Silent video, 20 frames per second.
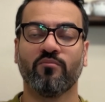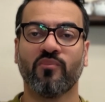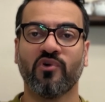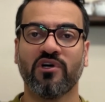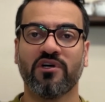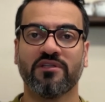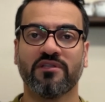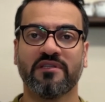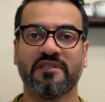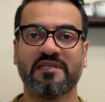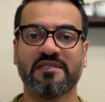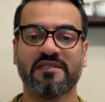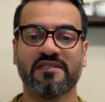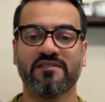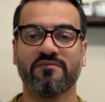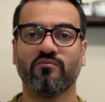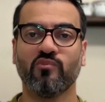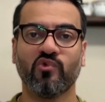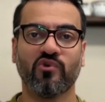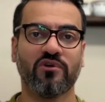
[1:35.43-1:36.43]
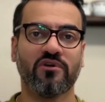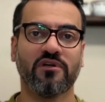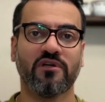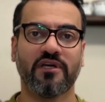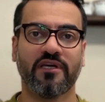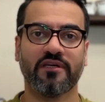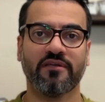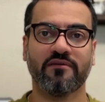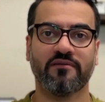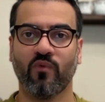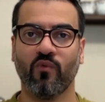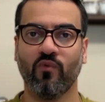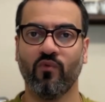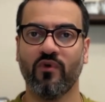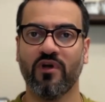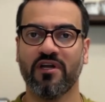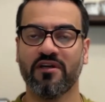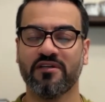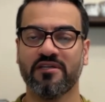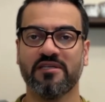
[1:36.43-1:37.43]
But this is more like,
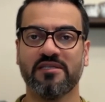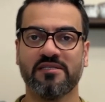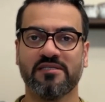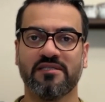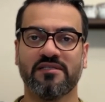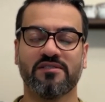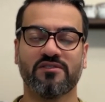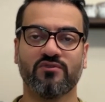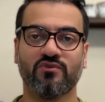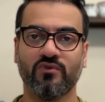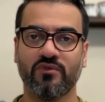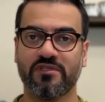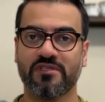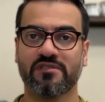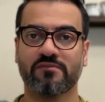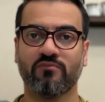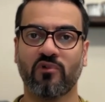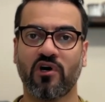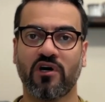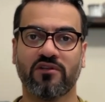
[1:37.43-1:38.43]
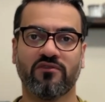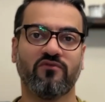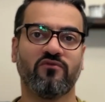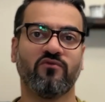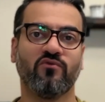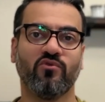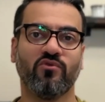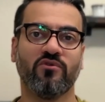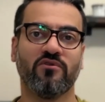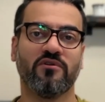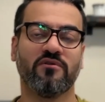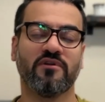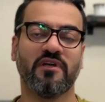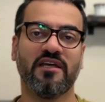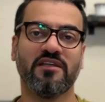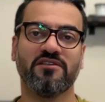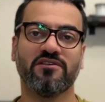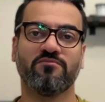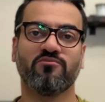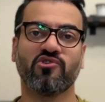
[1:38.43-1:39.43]
where is the sweet spot for
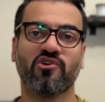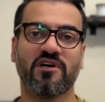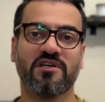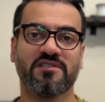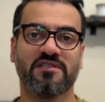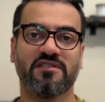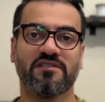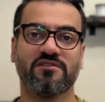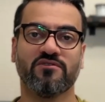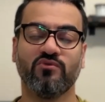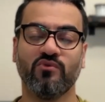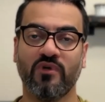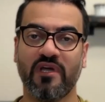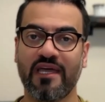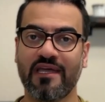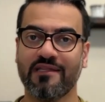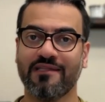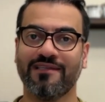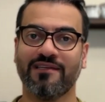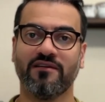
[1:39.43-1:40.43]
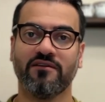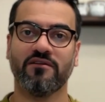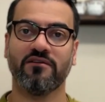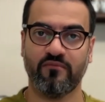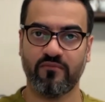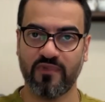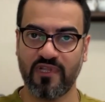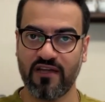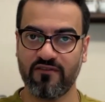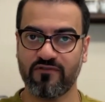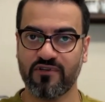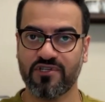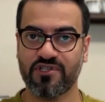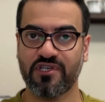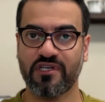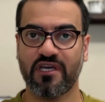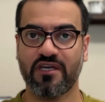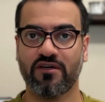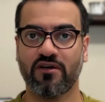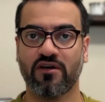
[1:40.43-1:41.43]
enterprises to enter
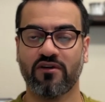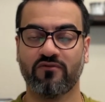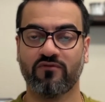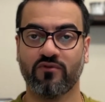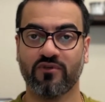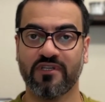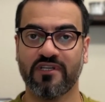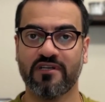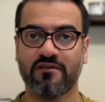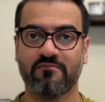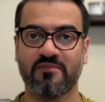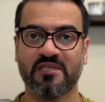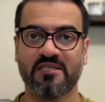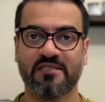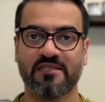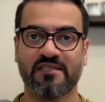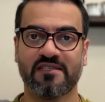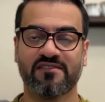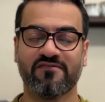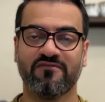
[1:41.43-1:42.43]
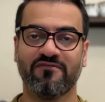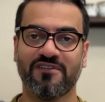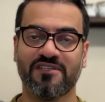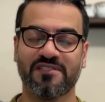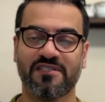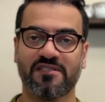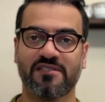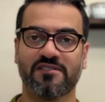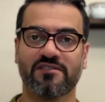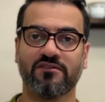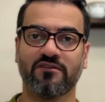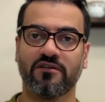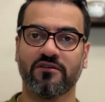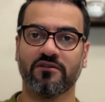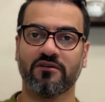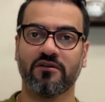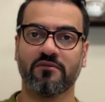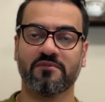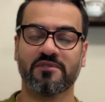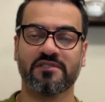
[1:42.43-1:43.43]
leveraging AI for their business versus
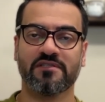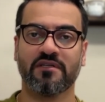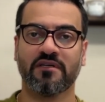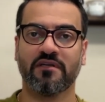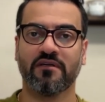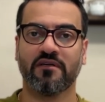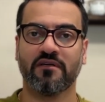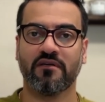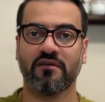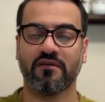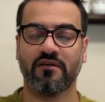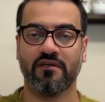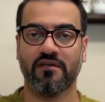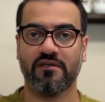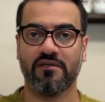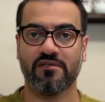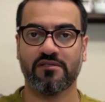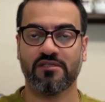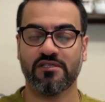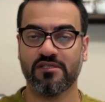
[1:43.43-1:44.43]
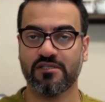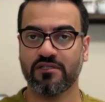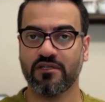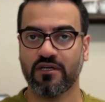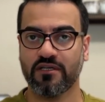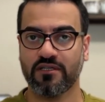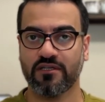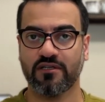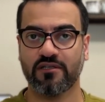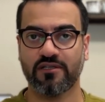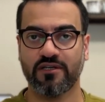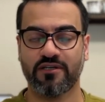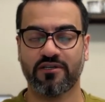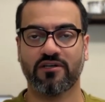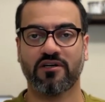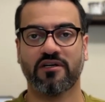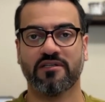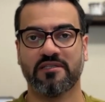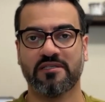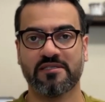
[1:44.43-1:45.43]
startups? It's not a
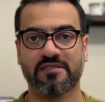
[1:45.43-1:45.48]
clear-cut